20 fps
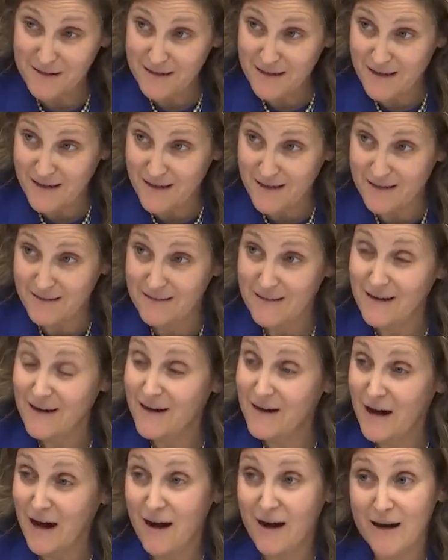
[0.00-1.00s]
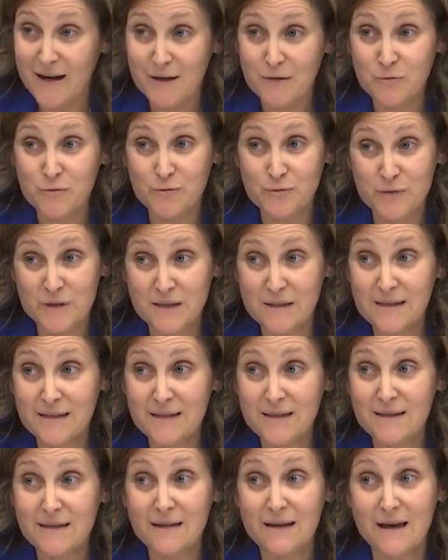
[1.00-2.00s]
me again, I
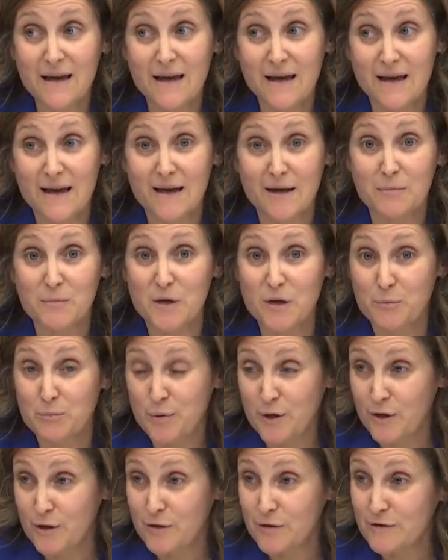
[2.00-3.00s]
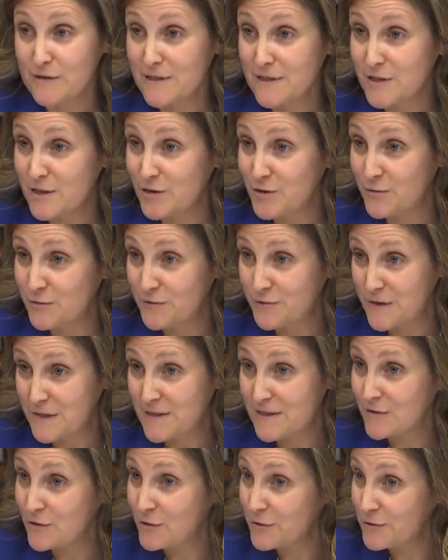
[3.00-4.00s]
really am opposed to
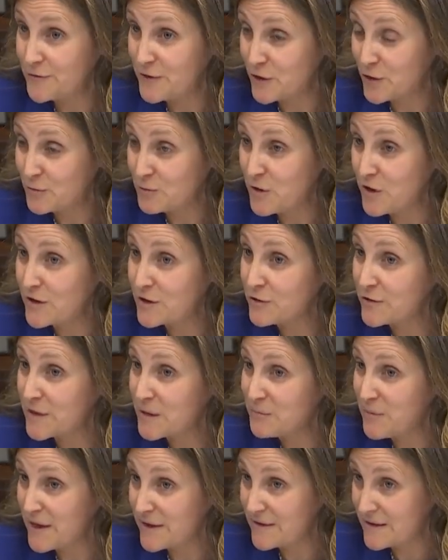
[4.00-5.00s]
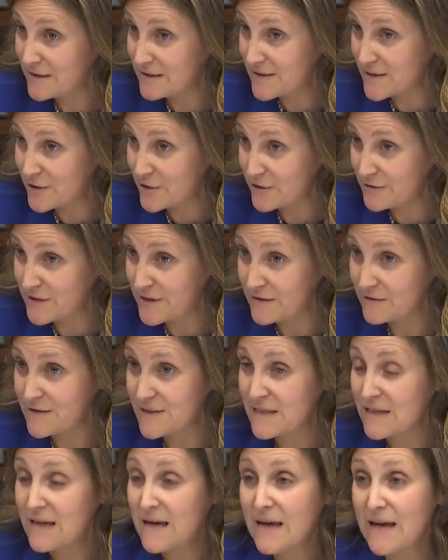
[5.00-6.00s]
fiscal fear-mongering by the Conservatives.
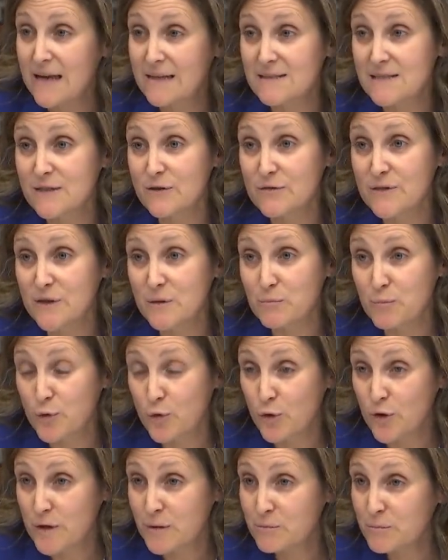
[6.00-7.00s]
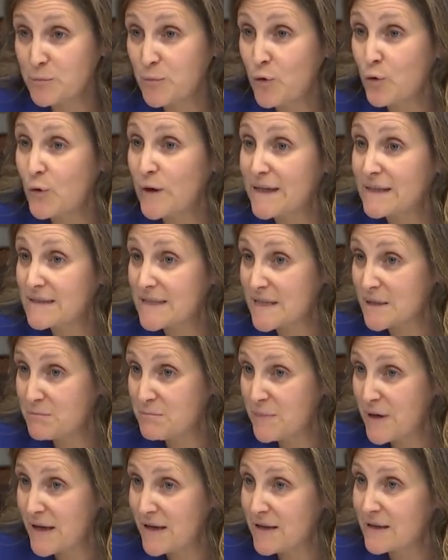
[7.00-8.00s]
And so the important point to
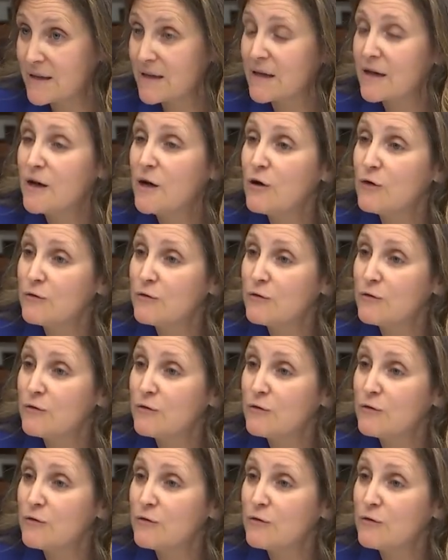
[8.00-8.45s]
make